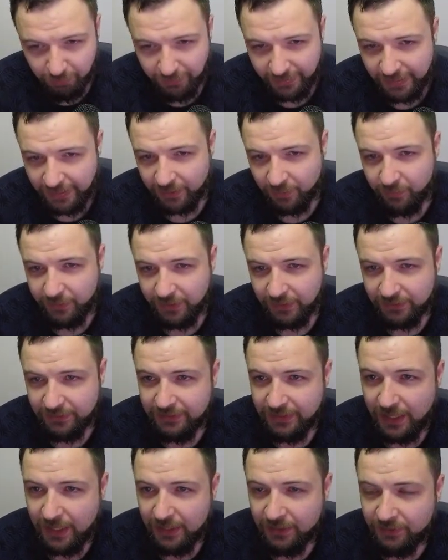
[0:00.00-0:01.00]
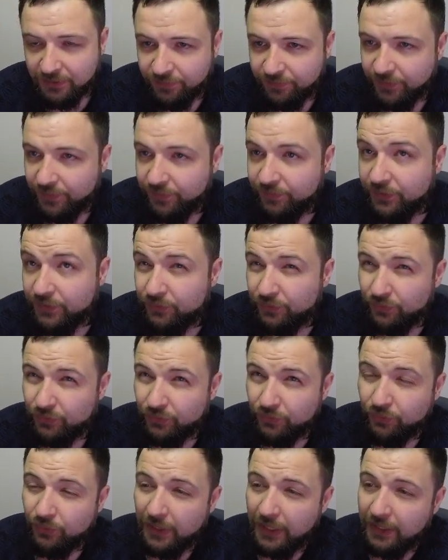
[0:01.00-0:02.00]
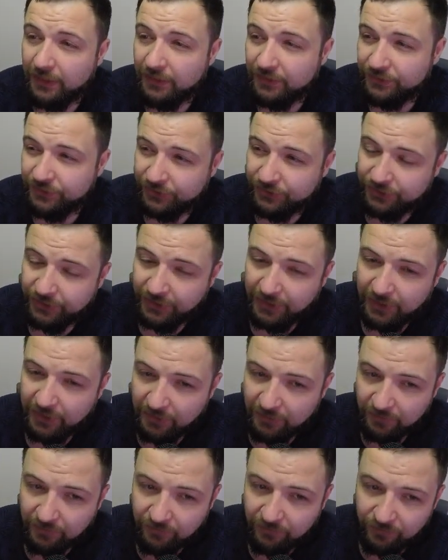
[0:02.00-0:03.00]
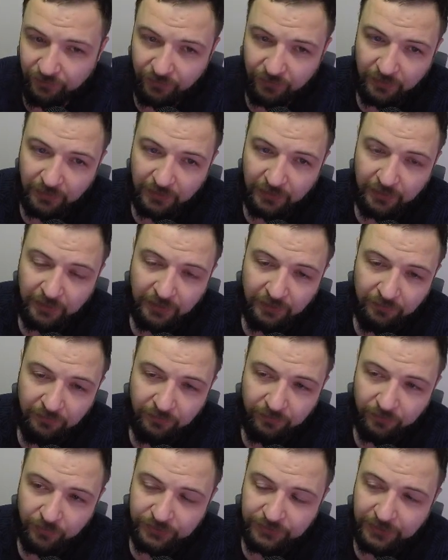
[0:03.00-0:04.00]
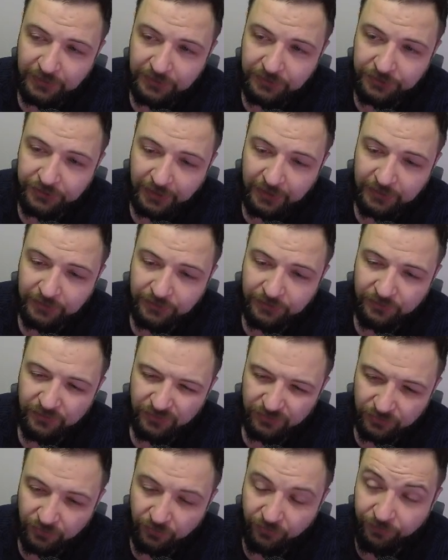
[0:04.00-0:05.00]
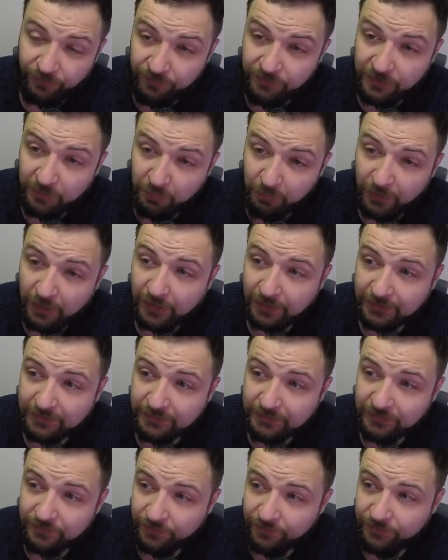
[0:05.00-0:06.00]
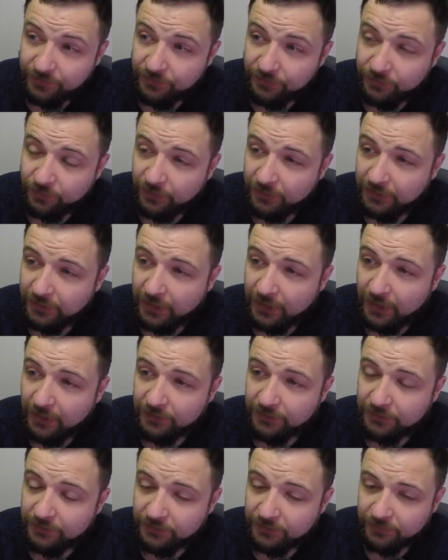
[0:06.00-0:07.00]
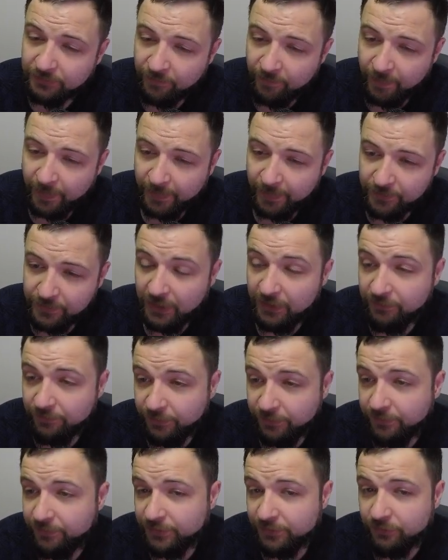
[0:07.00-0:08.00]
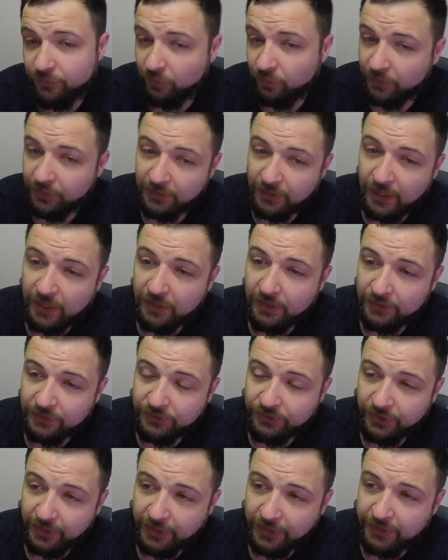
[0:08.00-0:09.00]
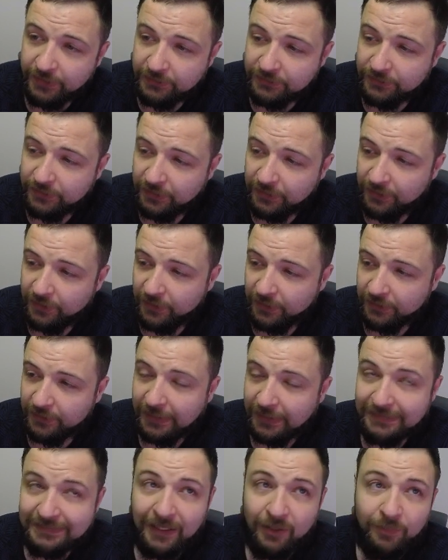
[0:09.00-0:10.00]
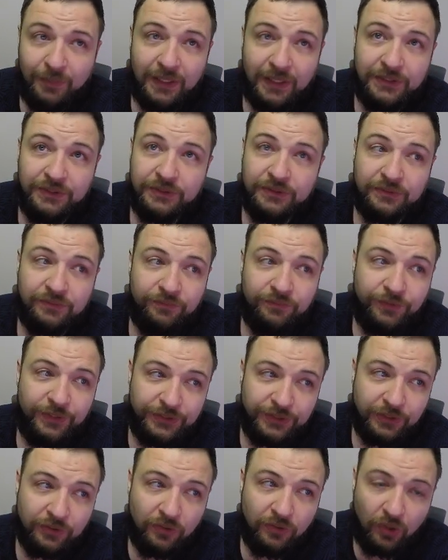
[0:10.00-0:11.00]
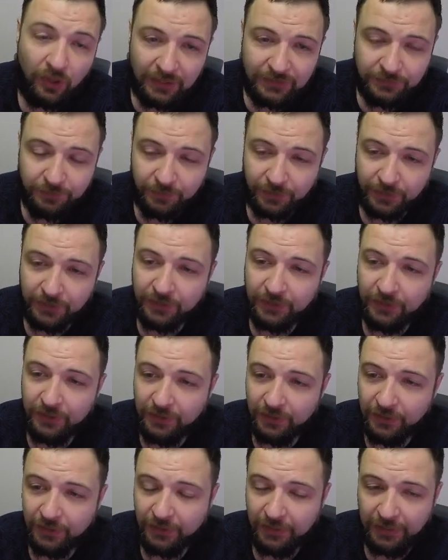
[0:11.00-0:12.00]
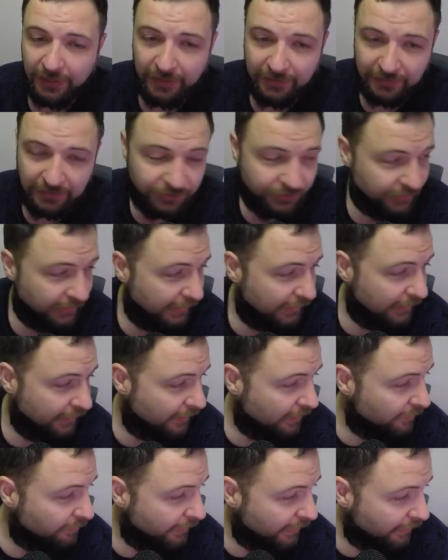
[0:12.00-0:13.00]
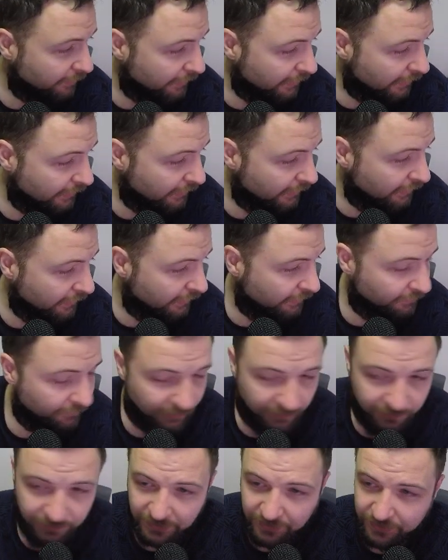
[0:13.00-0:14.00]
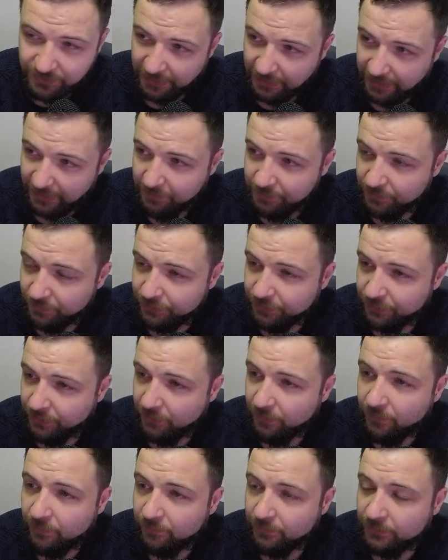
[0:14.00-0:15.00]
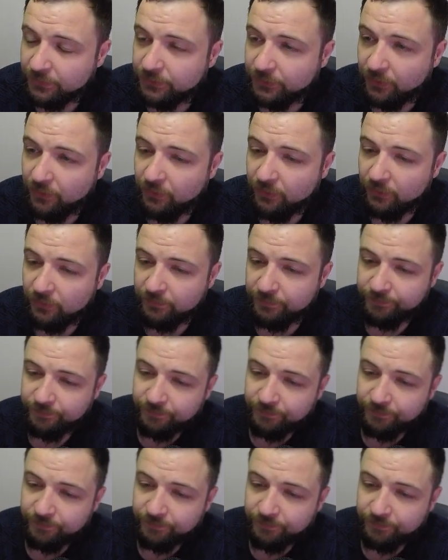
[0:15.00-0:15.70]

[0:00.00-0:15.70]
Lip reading: back about $1.50 to $2 a share for with 10 shares, you know, so $15, $15, $20, 10, $15, $20 trades. That's how much fishing cost me. And I traded it maybe 15 times or so. So